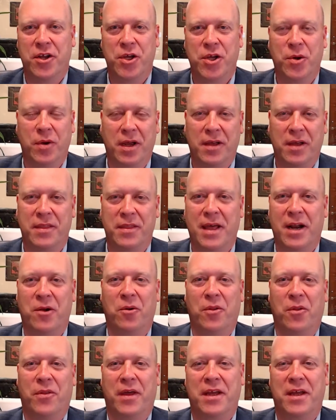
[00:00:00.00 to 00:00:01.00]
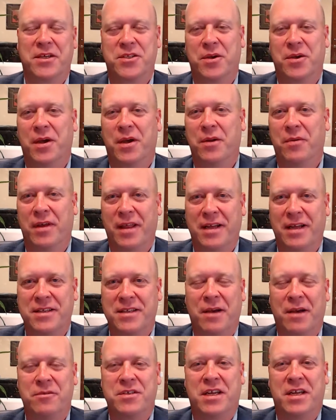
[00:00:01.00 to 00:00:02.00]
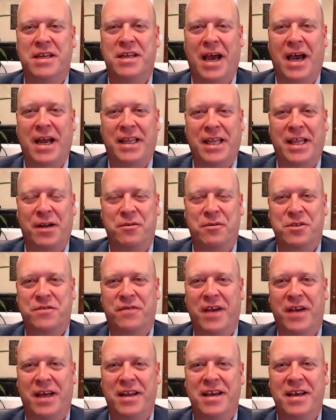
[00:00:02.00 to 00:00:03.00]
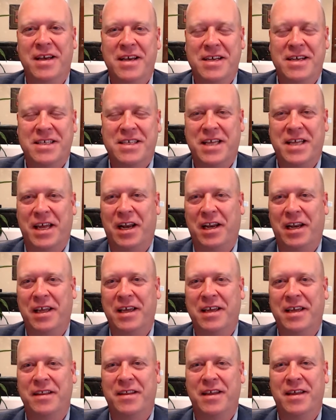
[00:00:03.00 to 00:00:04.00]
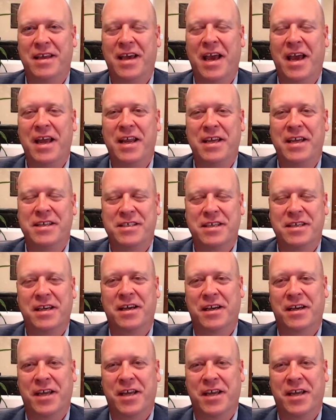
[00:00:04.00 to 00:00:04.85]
Ewing and that whole thing. So anyway, that was a diet that I was fed steadily in the 80s.